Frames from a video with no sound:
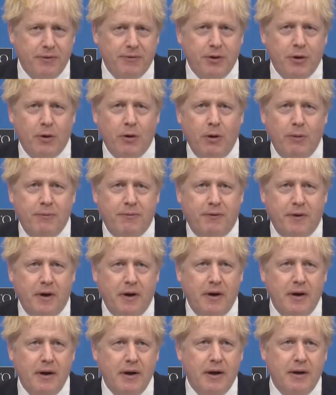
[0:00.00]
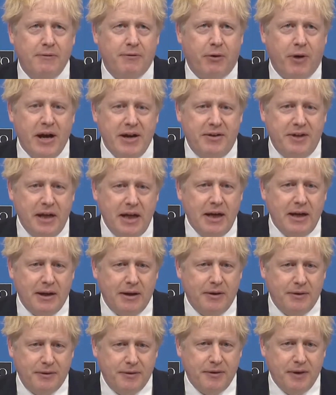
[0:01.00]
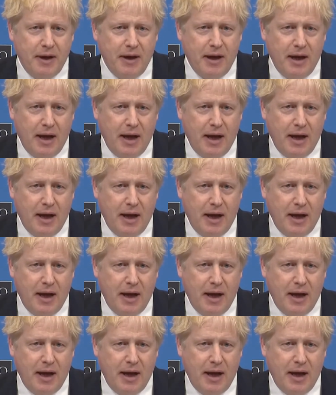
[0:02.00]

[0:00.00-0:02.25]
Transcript: of Europe for, for 80 years.